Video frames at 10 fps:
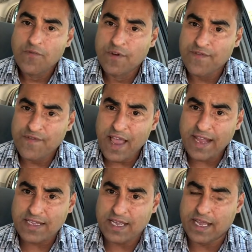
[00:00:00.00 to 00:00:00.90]

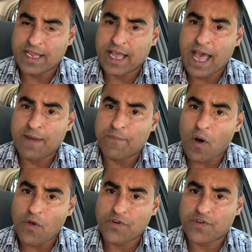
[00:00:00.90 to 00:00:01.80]
reflecting and
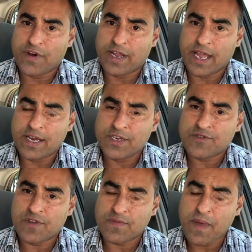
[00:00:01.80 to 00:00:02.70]
pondering and
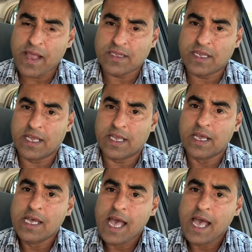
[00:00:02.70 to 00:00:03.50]
introspecting.